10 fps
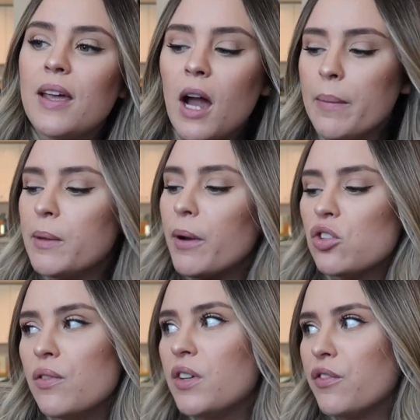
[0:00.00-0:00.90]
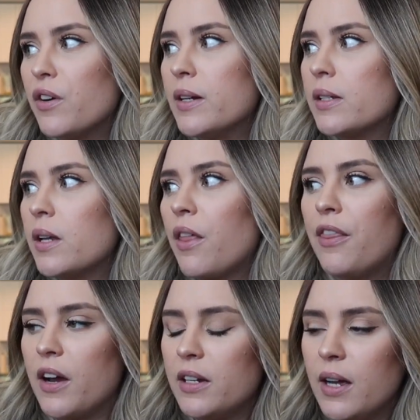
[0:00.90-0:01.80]
They come in a bunch of different
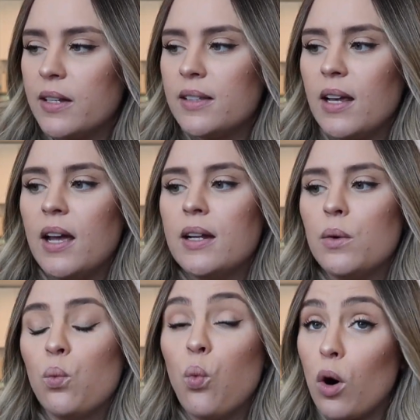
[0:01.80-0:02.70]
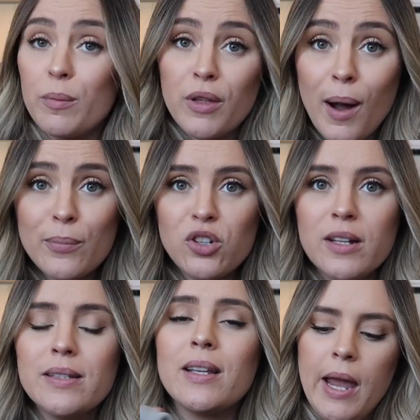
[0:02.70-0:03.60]
thickness and warmth
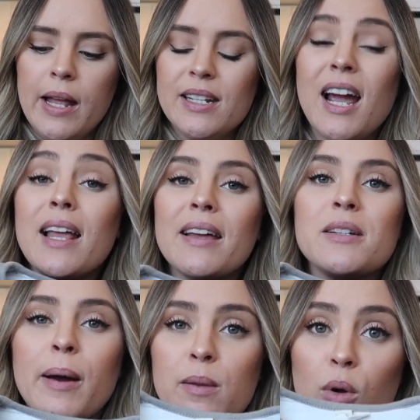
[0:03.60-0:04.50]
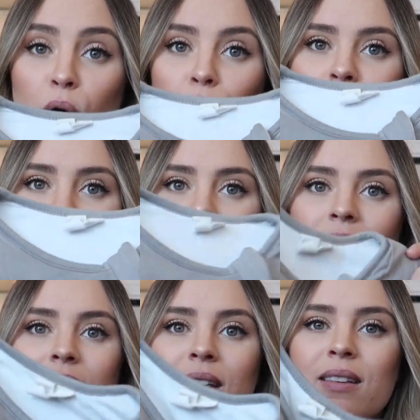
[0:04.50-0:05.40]
options and I like to buy them all
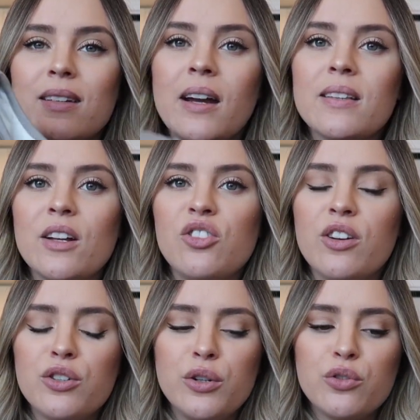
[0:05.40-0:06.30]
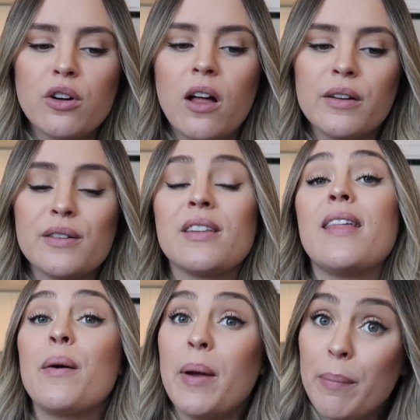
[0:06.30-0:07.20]
in these nice like gender neutral colors.
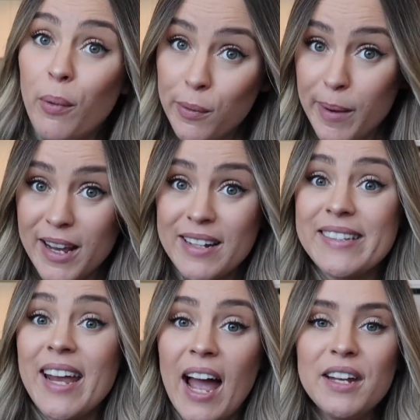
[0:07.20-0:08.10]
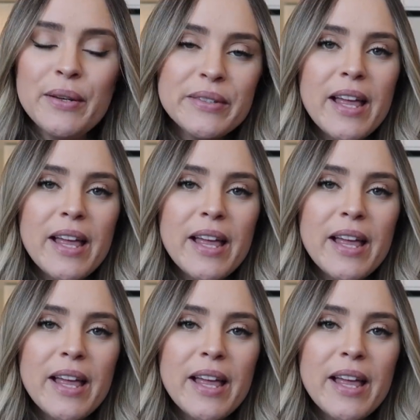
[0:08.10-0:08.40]
That way both my kids can use